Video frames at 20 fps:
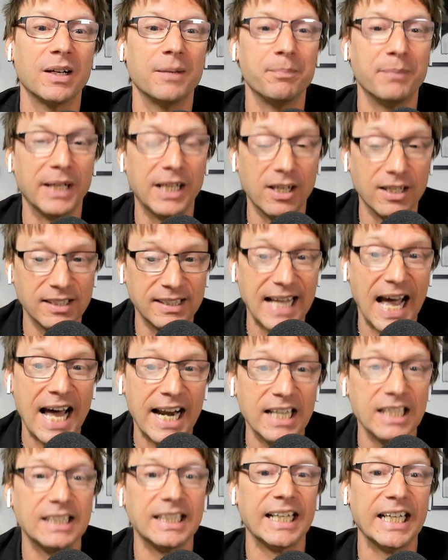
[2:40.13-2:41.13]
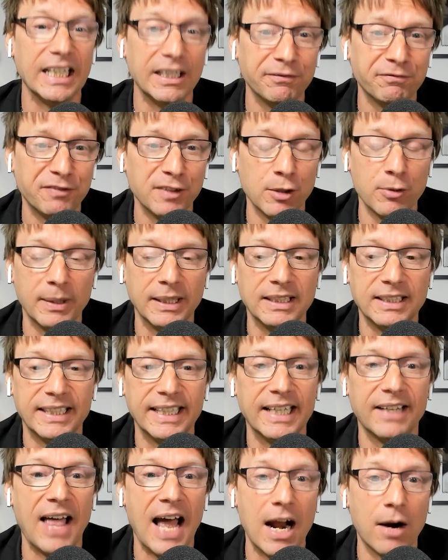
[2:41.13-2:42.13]
because that is
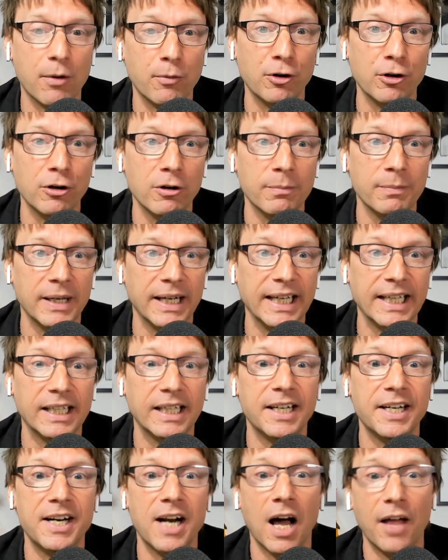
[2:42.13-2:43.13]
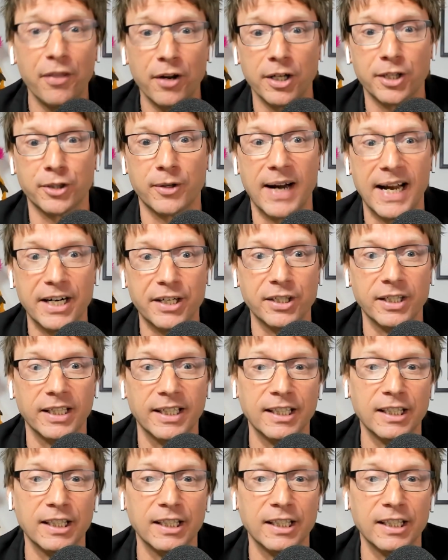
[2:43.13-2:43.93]
influencing that room in another direction.